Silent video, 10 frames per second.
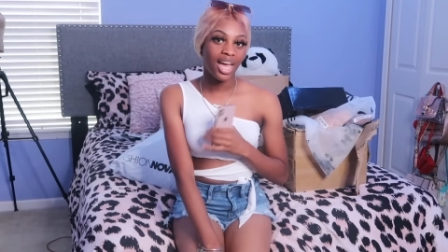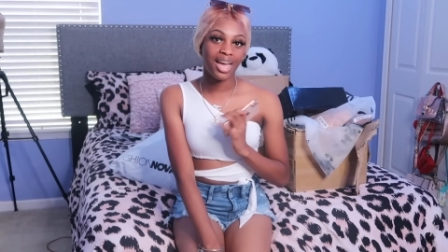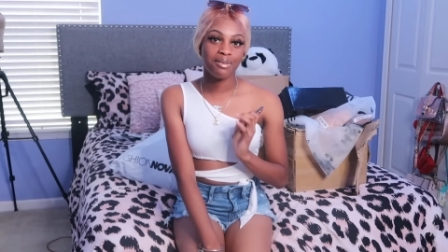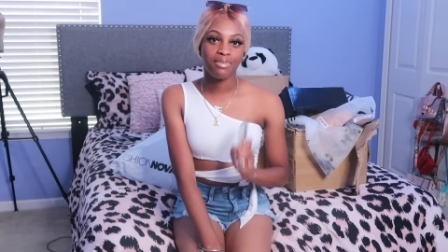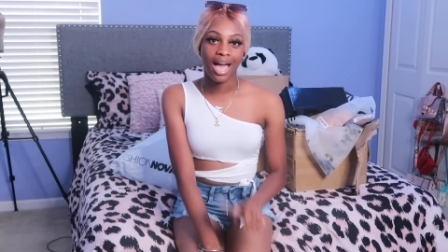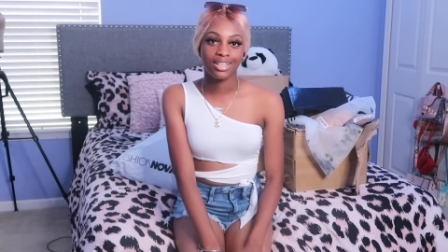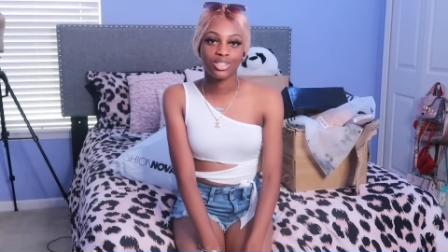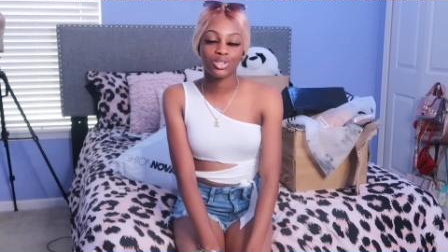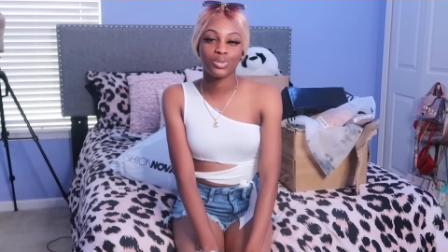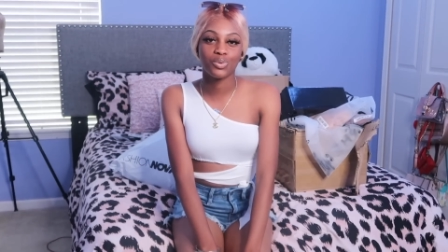a back
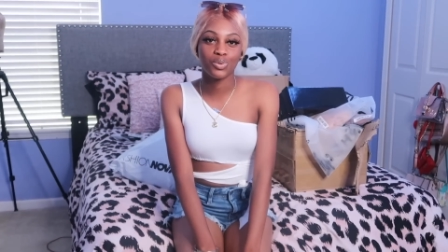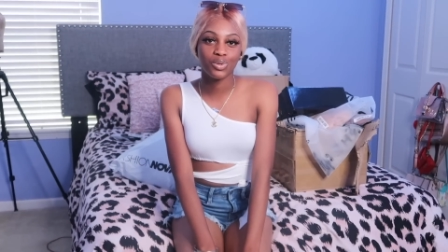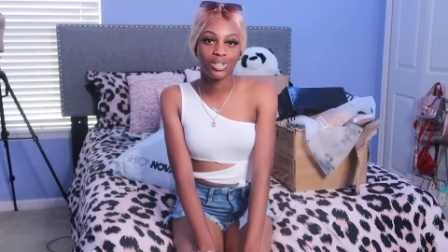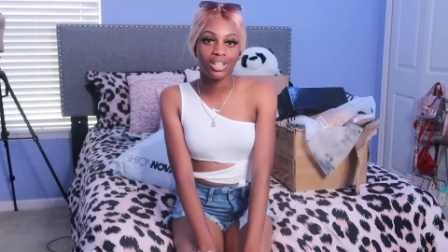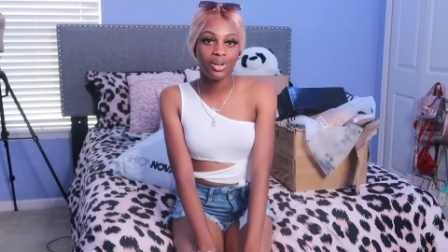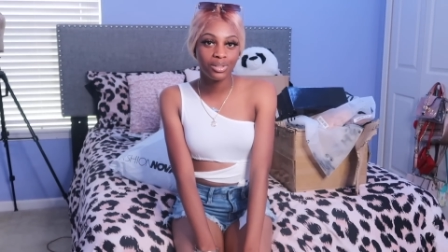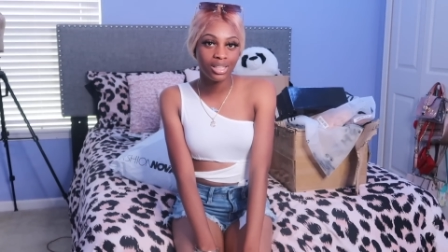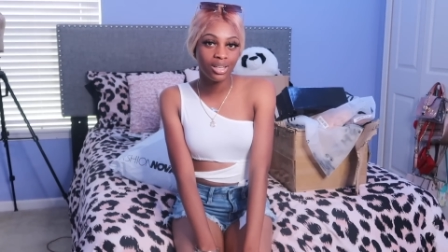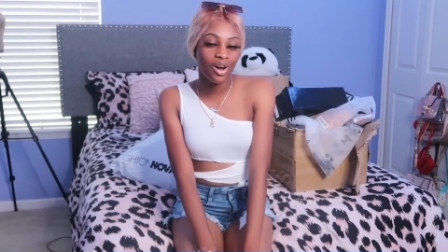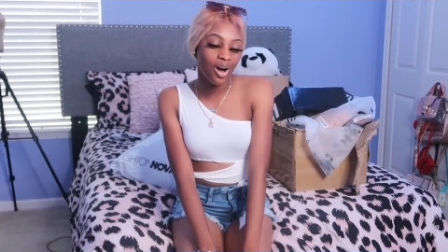to school
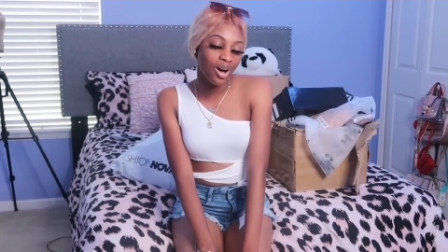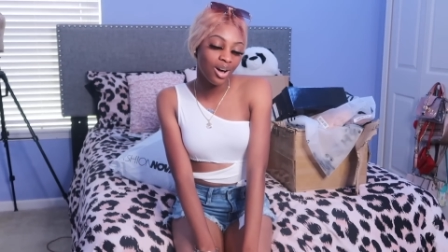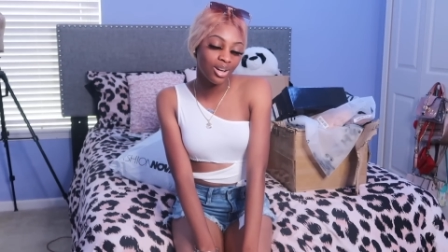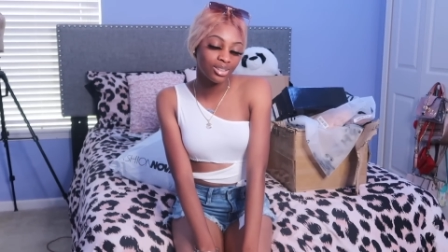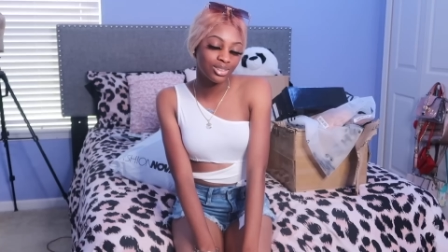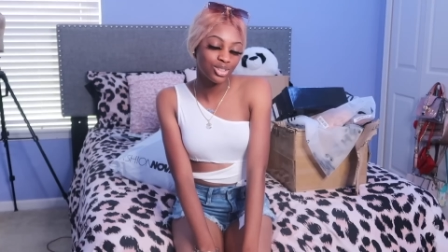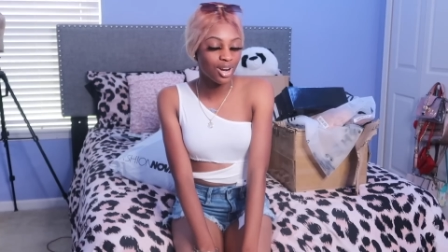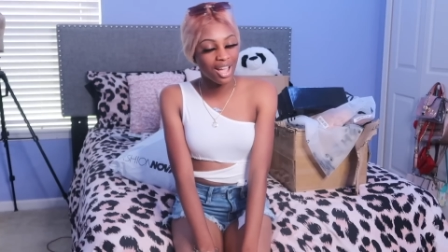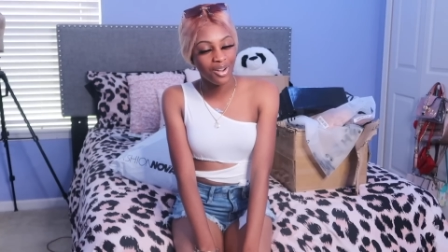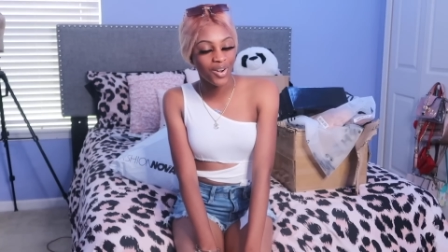clothing haul,
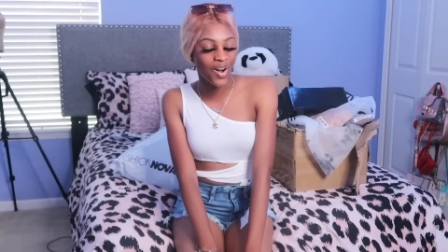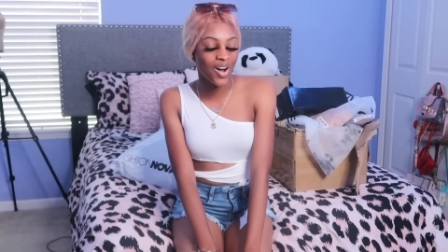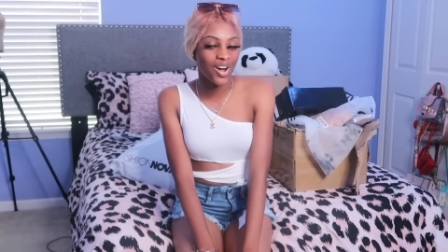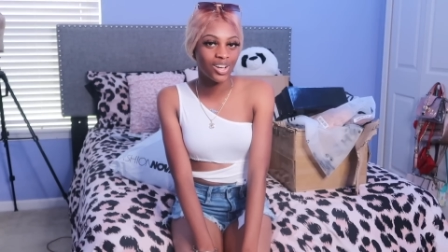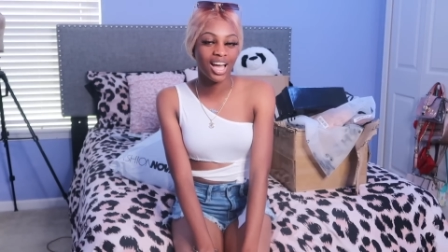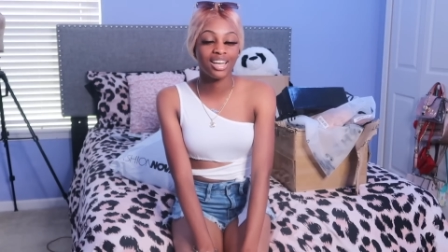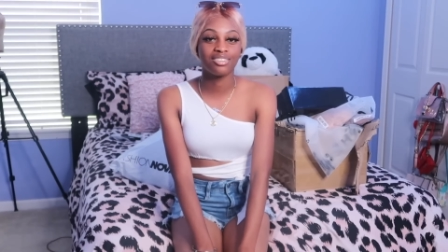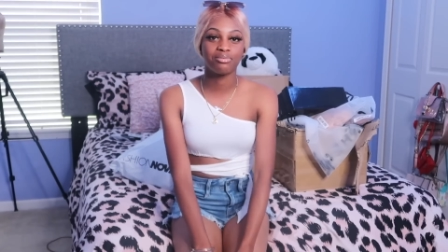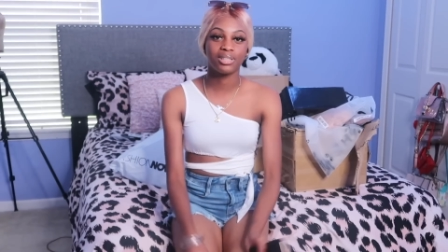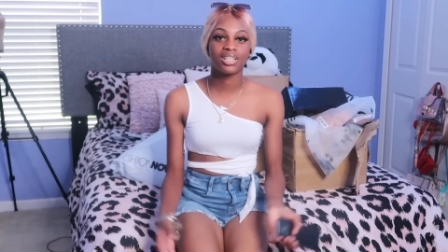try on haul, kind
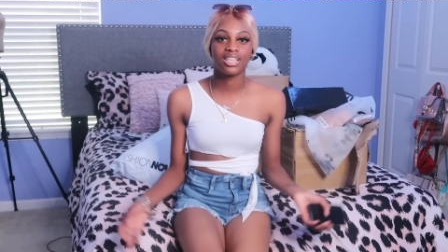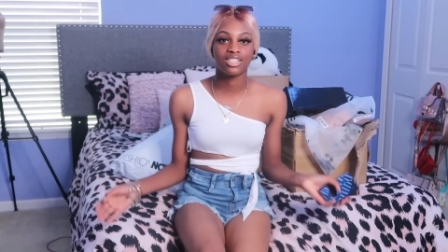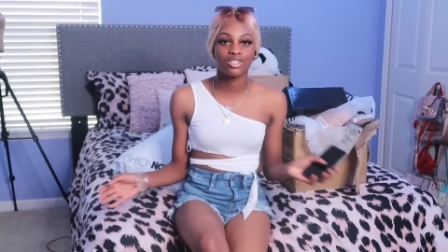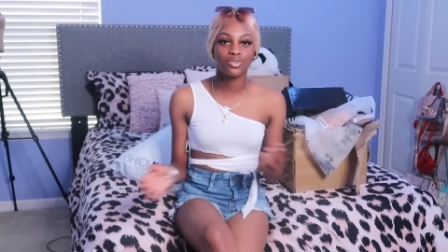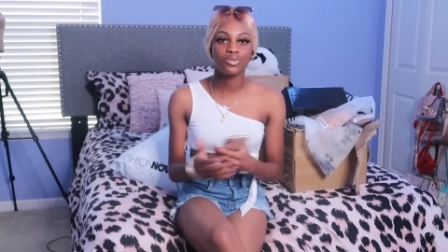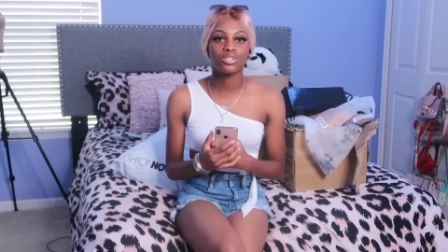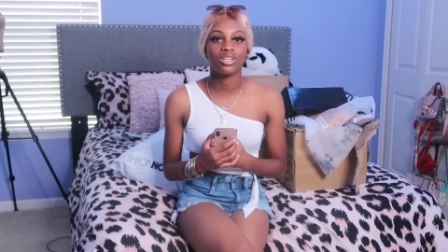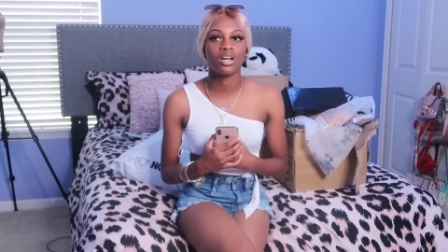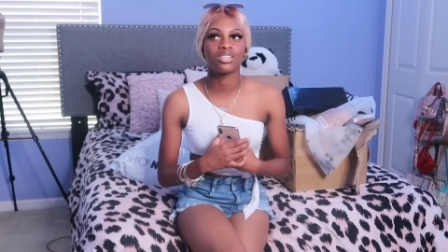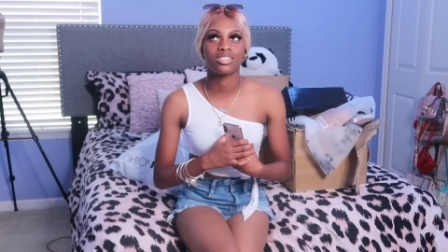of, because school
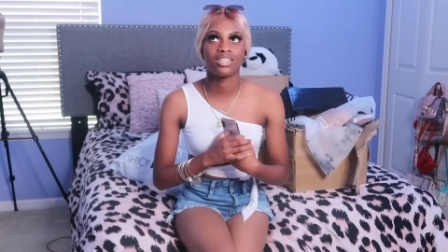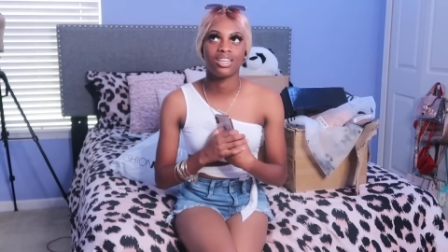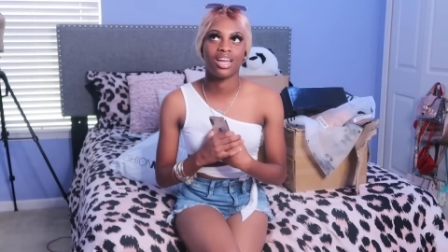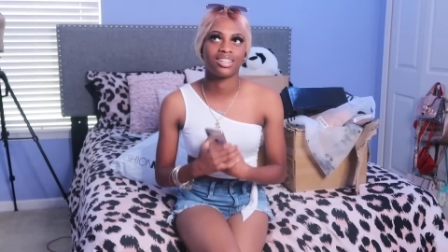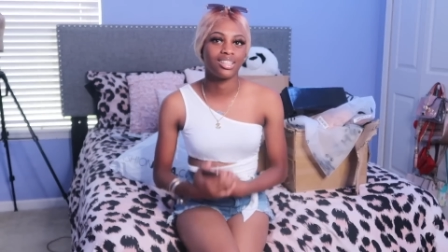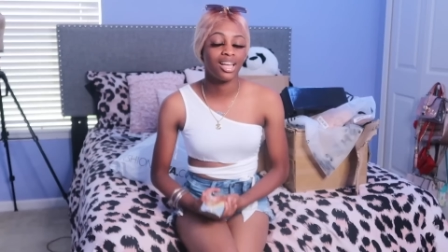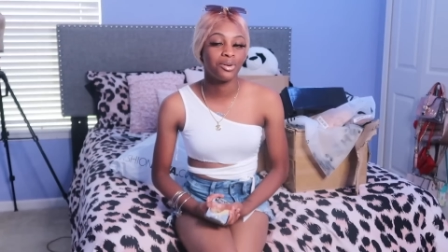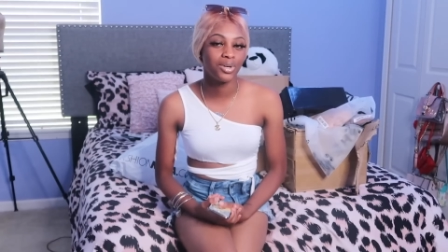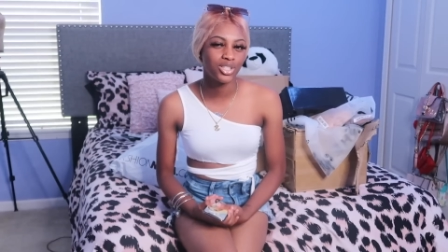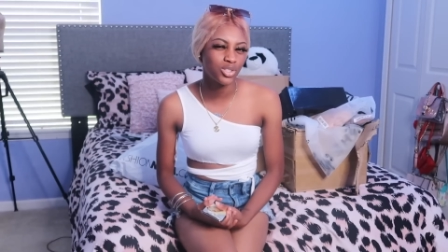starts in I think
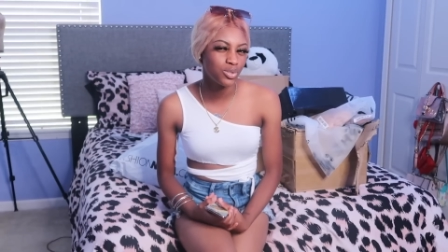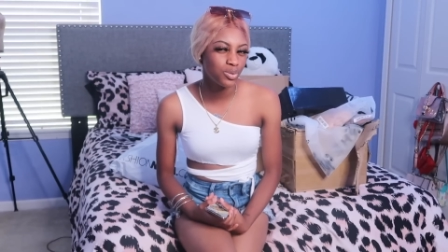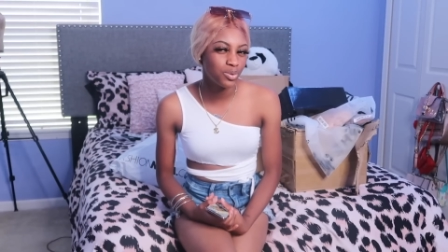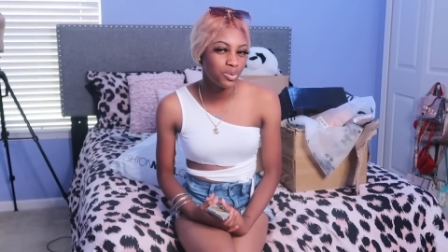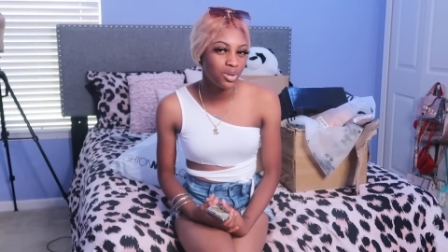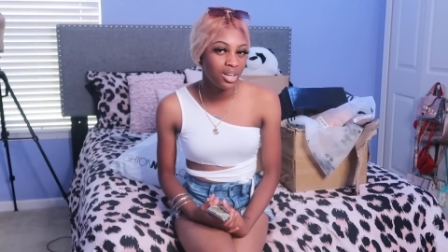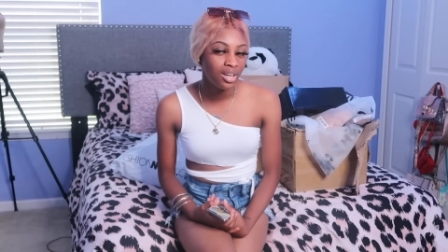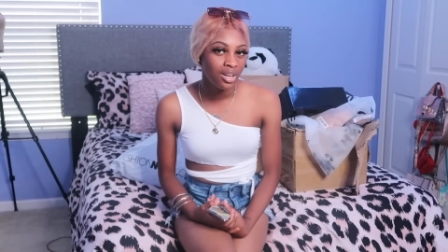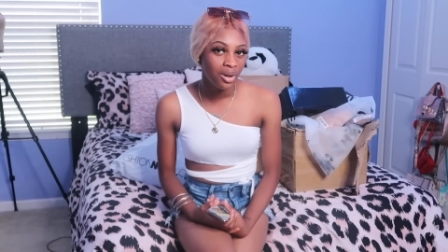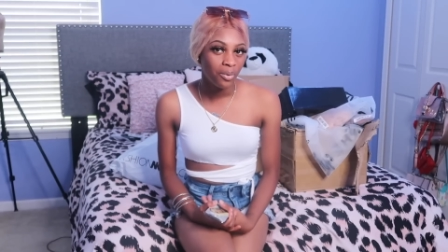like what,
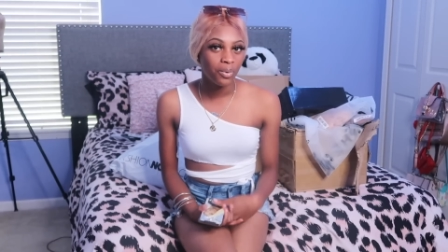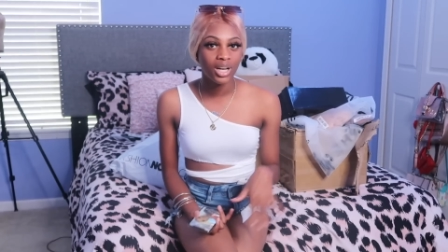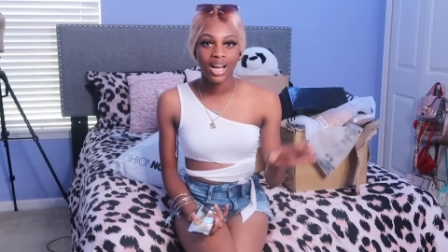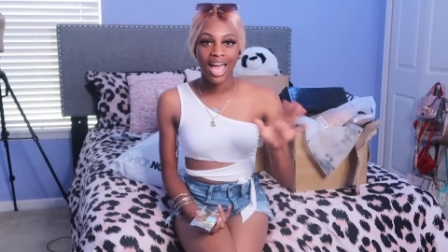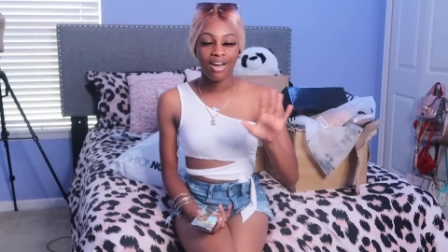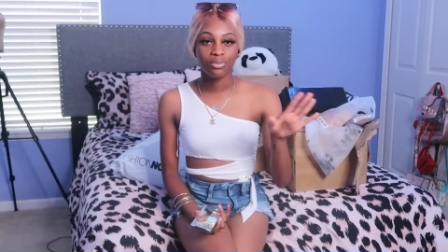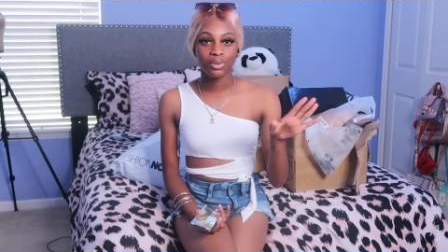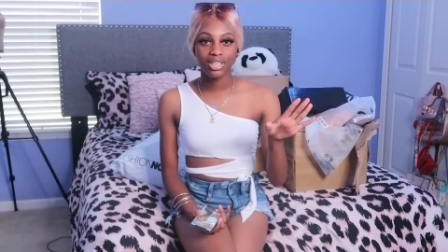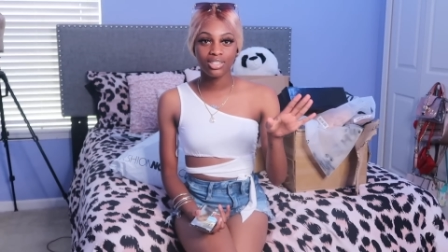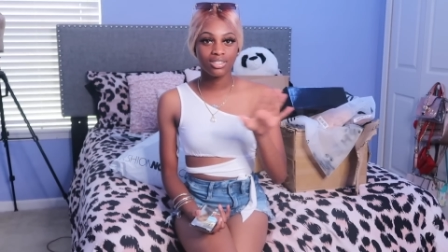1.5
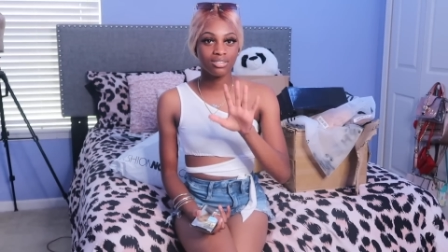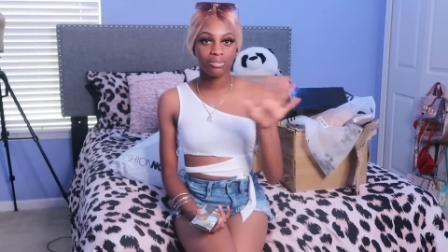weeks,